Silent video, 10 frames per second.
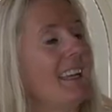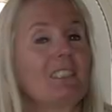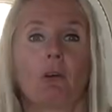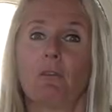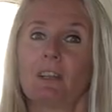
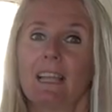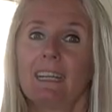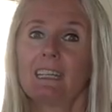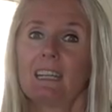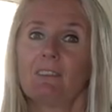So if you
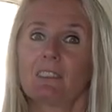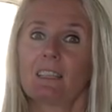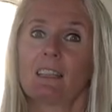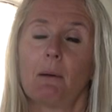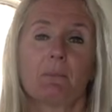like to give us
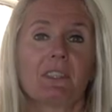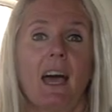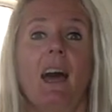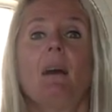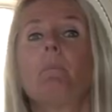a thumbs
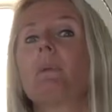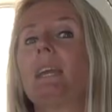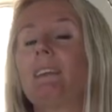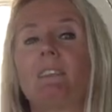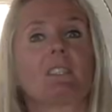up,
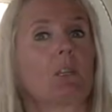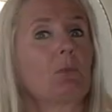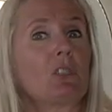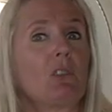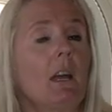hit the
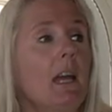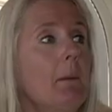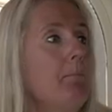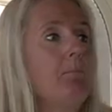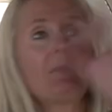
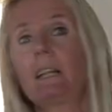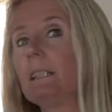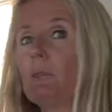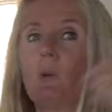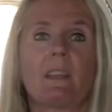subscribe,
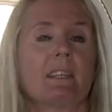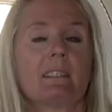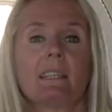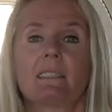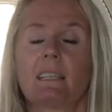click one of
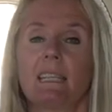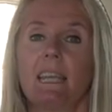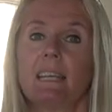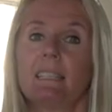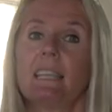these links at the
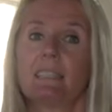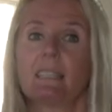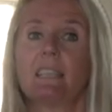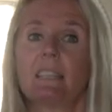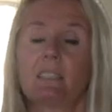end to get
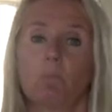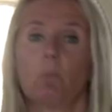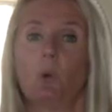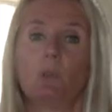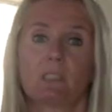the nuts
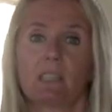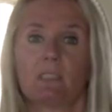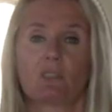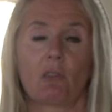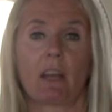and bolts
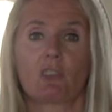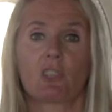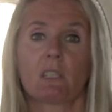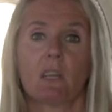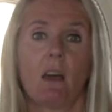
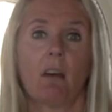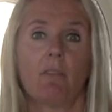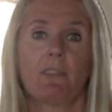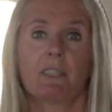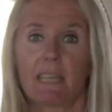construction
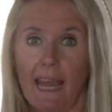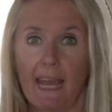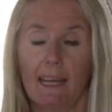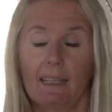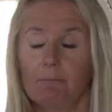of the
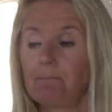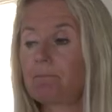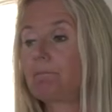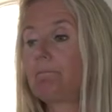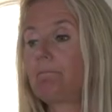tag.
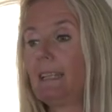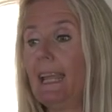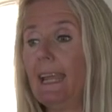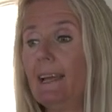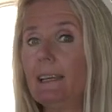
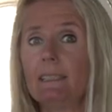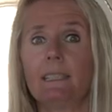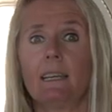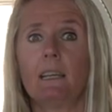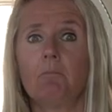
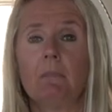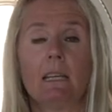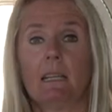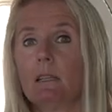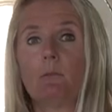And um,
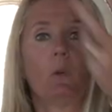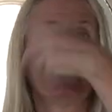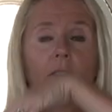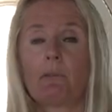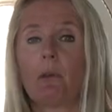
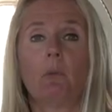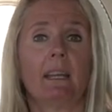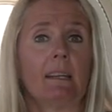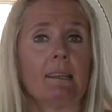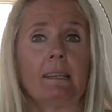we'll throw
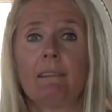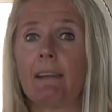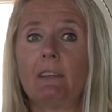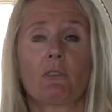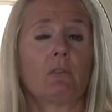in an
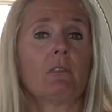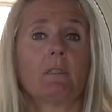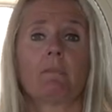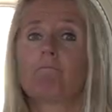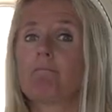adventure
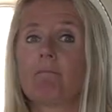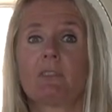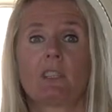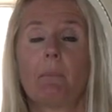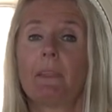and
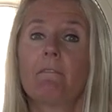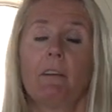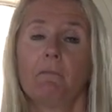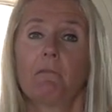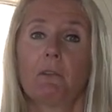something
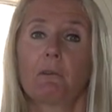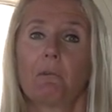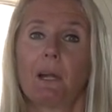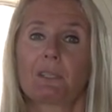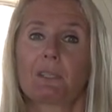fun for you to
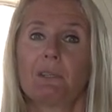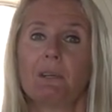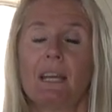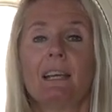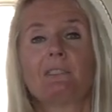watch too.
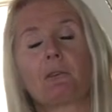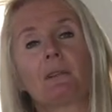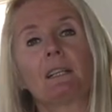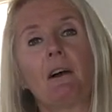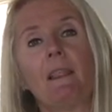So
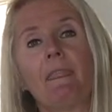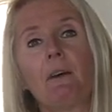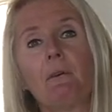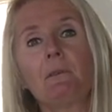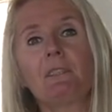click on
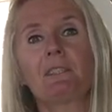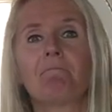those.